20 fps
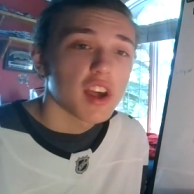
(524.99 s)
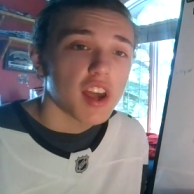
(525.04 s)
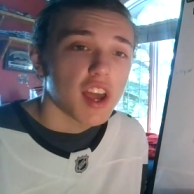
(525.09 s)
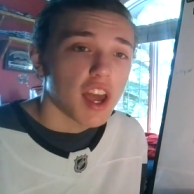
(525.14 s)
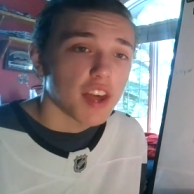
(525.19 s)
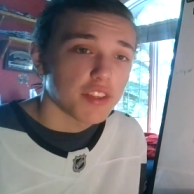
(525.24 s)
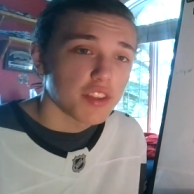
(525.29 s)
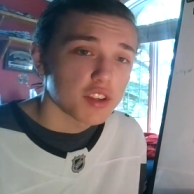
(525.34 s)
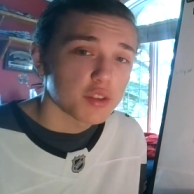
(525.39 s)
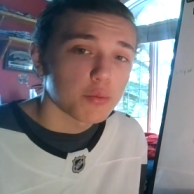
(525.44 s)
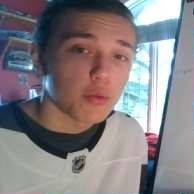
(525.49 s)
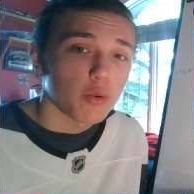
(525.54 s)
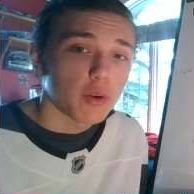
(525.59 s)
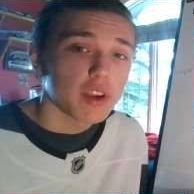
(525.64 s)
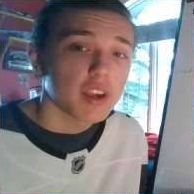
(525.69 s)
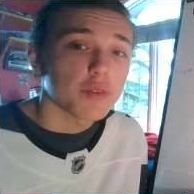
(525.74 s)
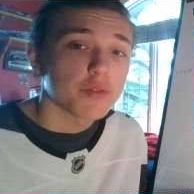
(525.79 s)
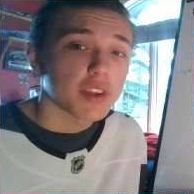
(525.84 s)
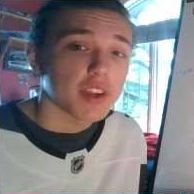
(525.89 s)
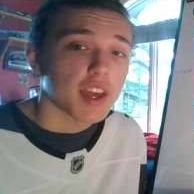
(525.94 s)
At this
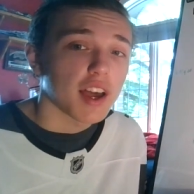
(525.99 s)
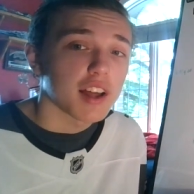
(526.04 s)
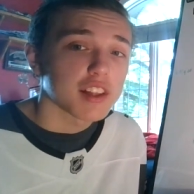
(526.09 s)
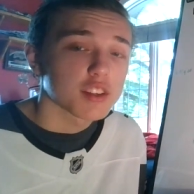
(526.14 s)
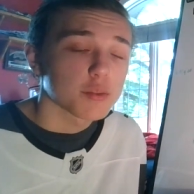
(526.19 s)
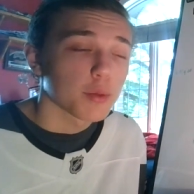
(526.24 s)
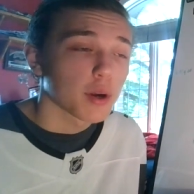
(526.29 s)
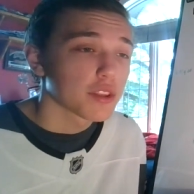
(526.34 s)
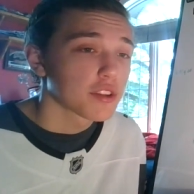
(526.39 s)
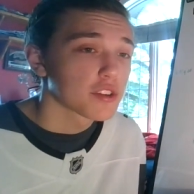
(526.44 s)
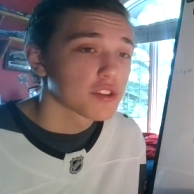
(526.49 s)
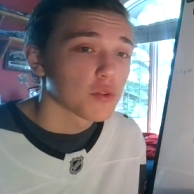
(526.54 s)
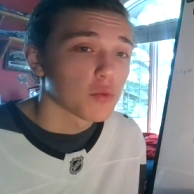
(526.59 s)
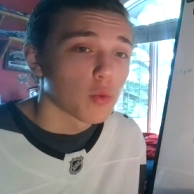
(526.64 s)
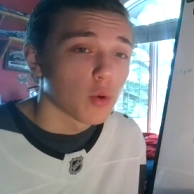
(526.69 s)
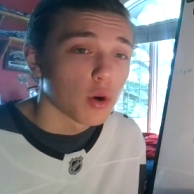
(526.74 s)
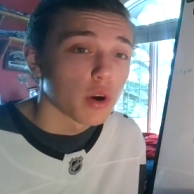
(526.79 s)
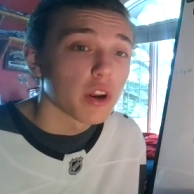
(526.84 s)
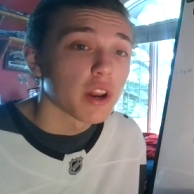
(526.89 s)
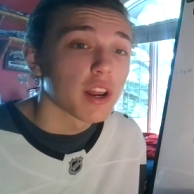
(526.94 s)
point, if the Conn Smythe is
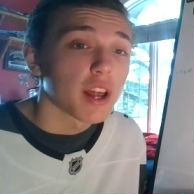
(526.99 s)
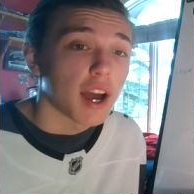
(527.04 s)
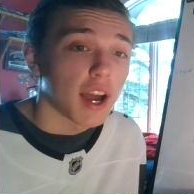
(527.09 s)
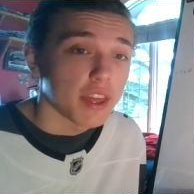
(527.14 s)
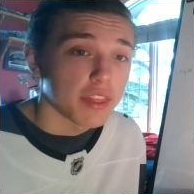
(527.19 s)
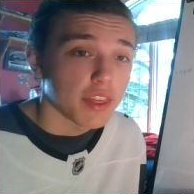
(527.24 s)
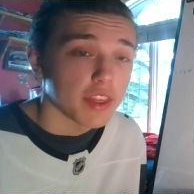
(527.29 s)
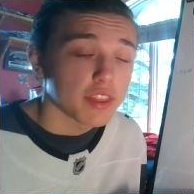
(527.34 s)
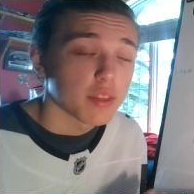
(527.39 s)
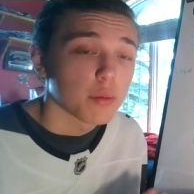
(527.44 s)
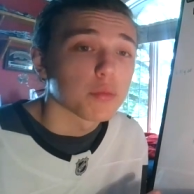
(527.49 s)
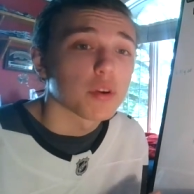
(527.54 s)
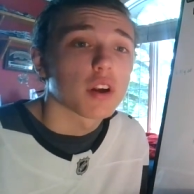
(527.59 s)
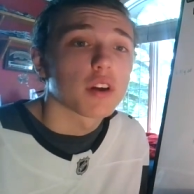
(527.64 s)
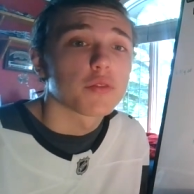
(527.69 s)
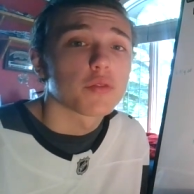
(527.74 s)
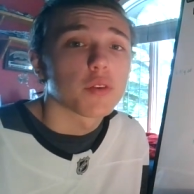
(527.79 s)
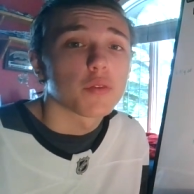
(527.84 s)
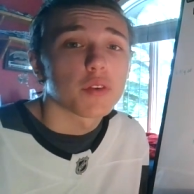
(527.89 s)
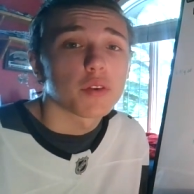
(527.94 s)
awarded, I think
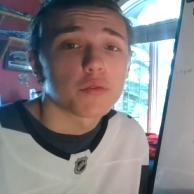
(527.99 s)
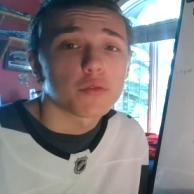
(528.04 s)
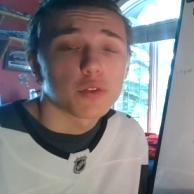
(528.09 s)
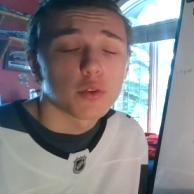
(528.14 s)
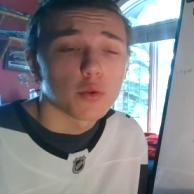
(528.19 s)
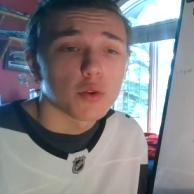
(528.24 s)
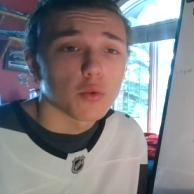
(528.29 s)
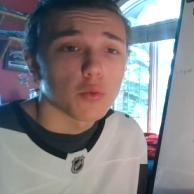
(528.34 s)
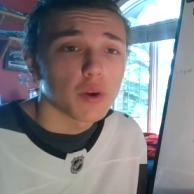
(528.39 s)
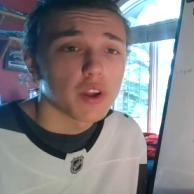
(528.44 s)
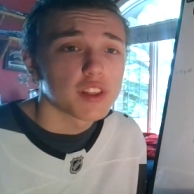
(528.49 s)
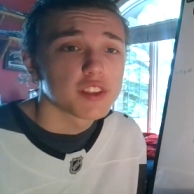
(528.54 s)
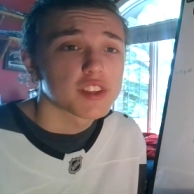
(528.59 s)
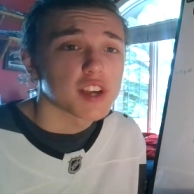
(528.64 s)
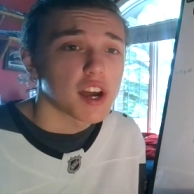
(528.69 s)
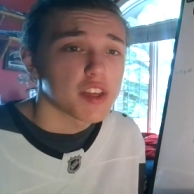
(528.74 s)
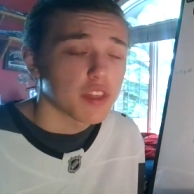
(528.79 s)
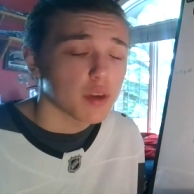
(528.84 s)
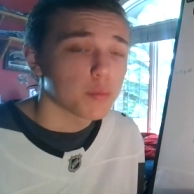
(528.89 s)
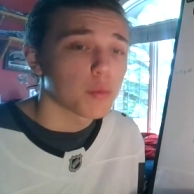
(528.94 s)
if in Florida
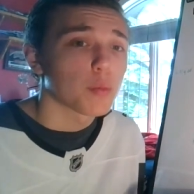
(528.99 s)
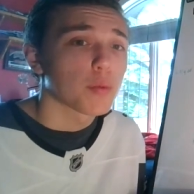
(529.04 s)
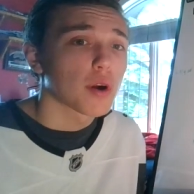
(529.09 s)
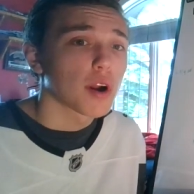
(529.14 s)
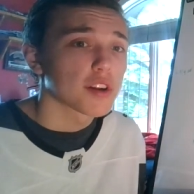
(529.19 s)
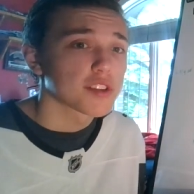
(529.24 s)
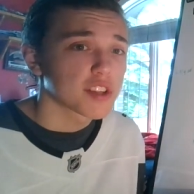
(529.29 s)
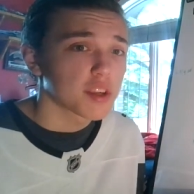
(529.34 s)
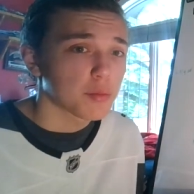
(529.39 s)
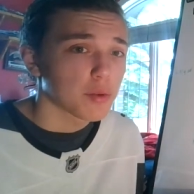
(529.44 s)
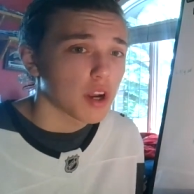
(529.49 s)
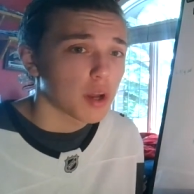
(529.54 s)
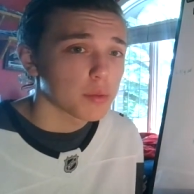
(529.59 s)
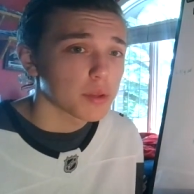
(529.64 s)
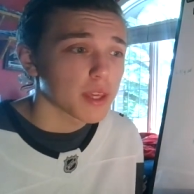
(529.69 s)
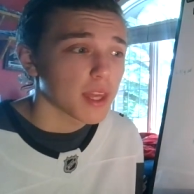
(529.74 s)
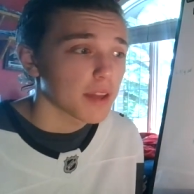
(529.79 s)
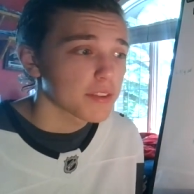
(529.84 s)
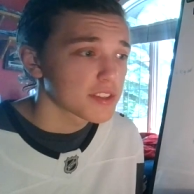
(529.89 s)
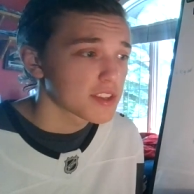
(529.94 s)
wins, I think Bobrovsky
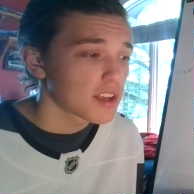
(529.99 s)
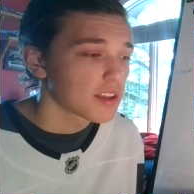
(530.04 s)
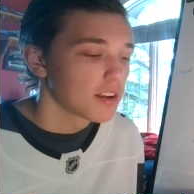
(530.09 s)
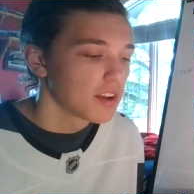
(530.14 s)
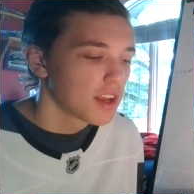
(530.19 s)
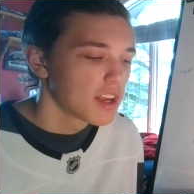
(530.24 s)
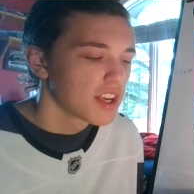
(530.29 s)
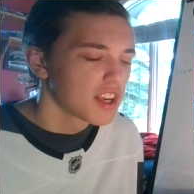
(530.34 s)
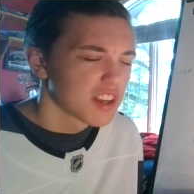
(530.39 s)
probably gets it,